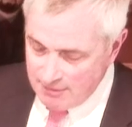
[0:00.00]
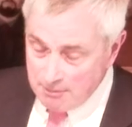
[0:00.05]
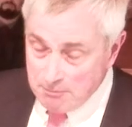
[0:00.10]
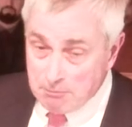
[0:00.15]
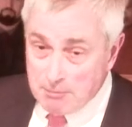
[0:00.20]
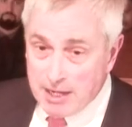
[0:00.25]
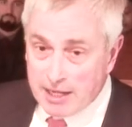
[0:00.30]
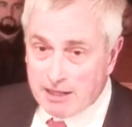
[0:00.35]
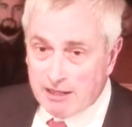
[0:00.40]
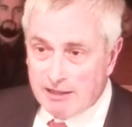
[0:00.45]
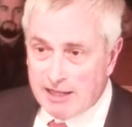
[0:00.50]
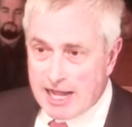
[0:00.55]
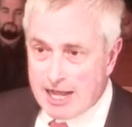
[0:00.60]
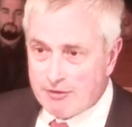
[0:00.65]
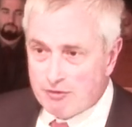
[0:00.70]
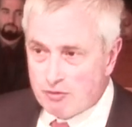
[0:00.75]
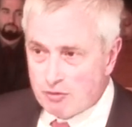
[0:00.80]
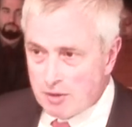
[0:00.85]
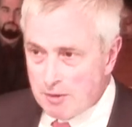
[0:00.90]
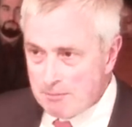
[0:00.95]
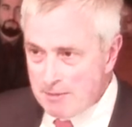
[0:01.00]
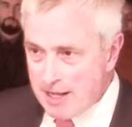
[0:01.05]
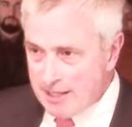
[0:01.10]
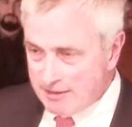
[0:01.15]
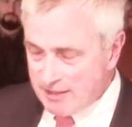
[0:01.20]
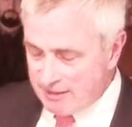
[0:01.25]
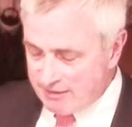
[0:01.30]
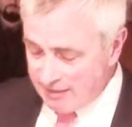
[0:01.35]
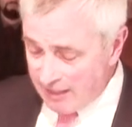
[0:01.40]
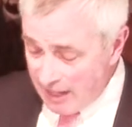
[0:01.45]
My classroom at
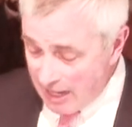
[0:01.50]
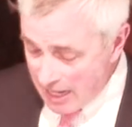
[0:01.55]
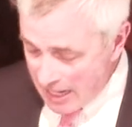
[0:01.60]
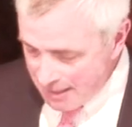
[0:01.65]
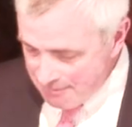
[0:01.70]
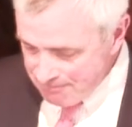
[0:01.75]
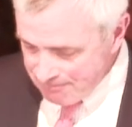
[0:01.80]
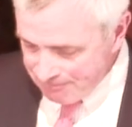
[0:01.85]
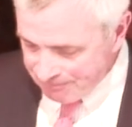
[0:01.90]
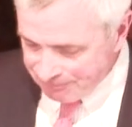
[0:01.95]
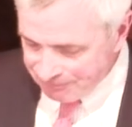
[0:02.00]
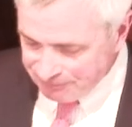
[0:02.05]
the time